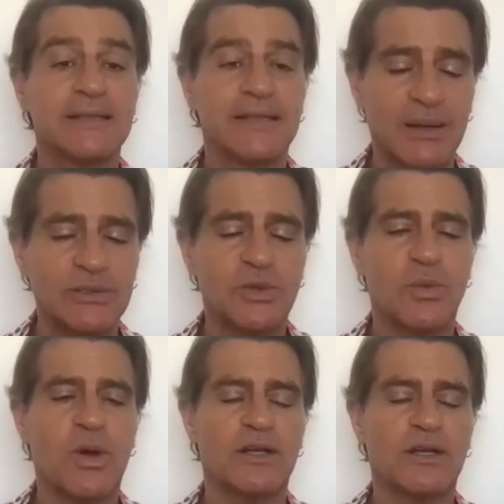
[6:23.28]
That was a
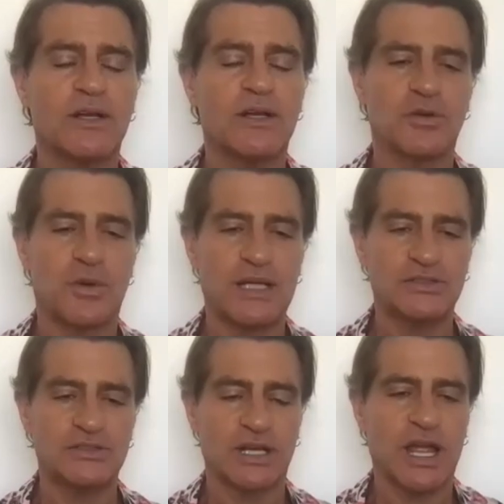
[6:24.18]
wonderful
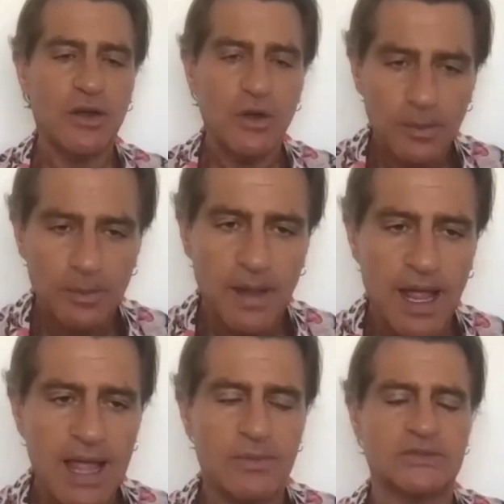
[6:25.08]
question. I hope
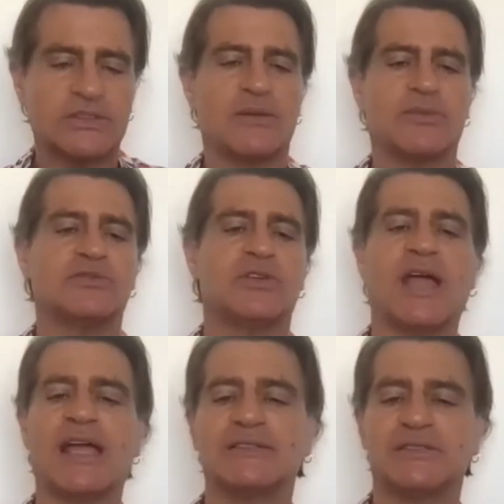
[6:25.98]
I was able to
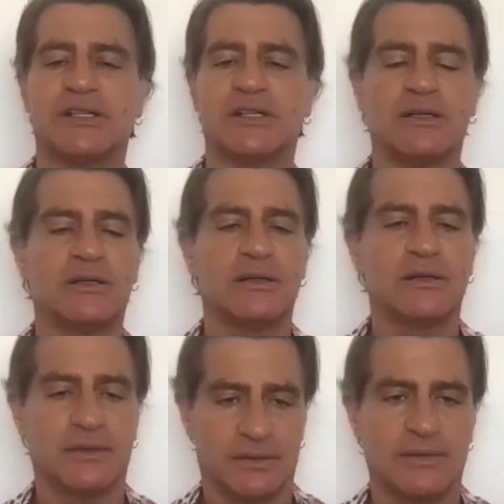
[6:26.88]
answer it.
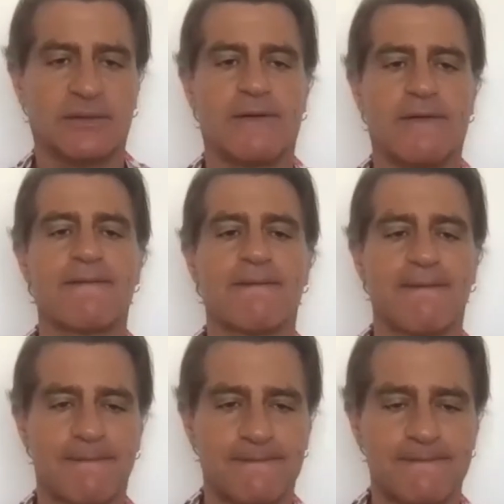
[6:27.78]
Yes, thank you
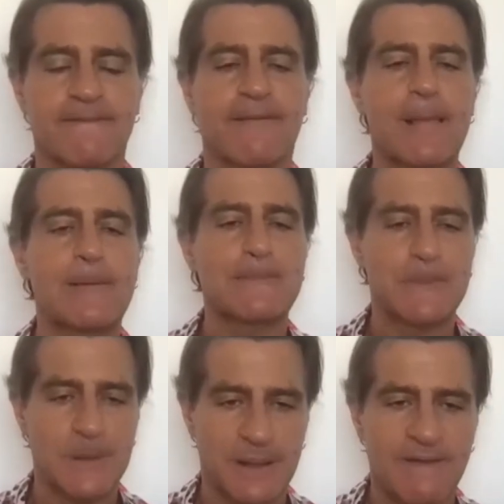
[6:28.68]
very much. That
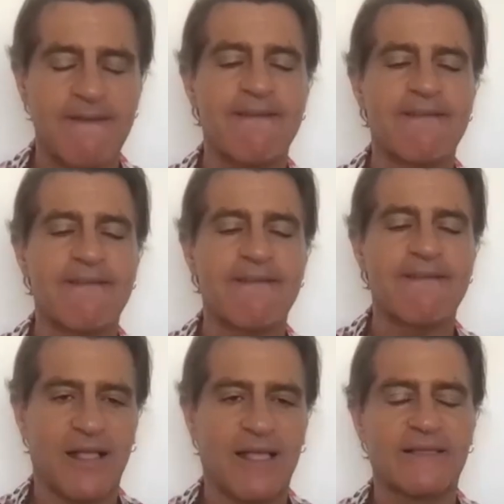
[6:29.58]
was very, very
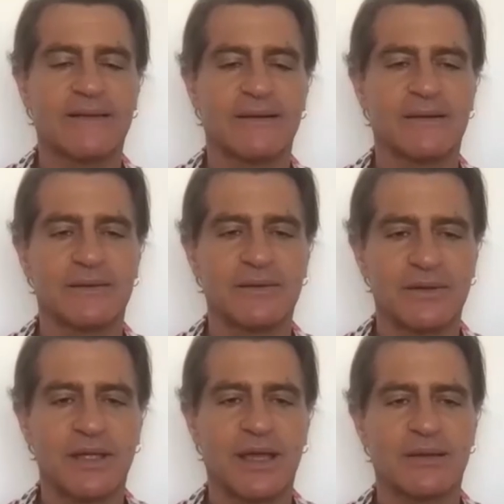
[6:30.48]
helpful.
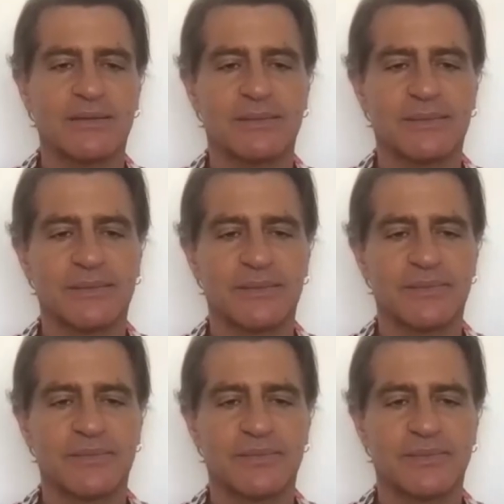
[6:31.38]
And uh,
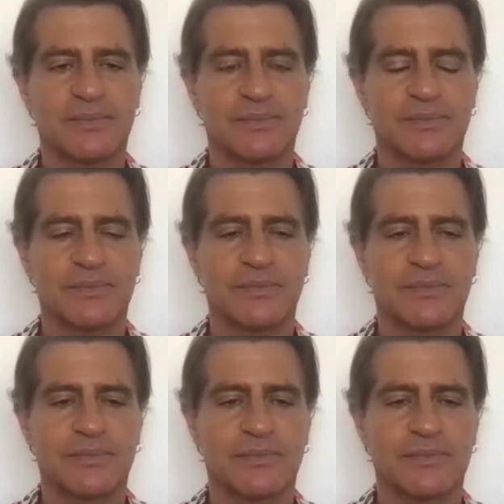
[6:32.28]
the
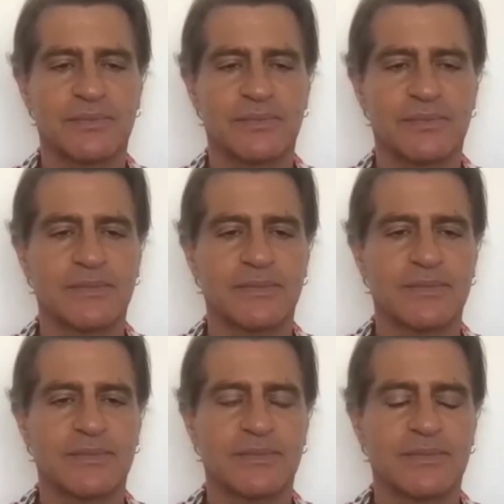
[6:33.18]
details you gave as
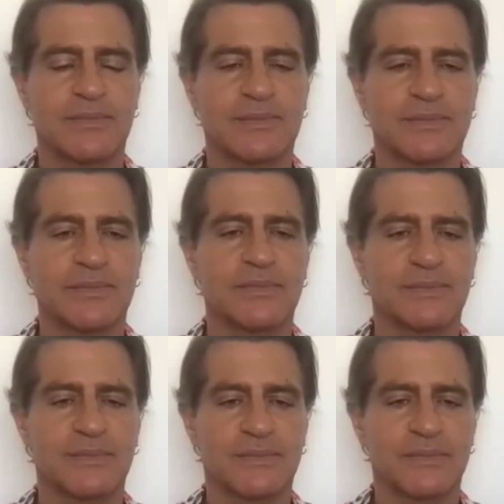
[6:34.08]
well uh,
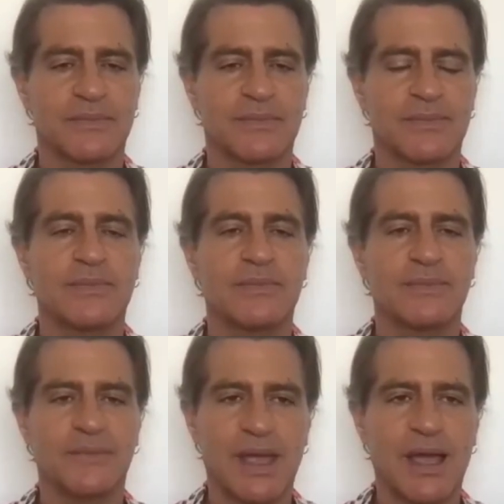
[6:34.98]
help to to yeah.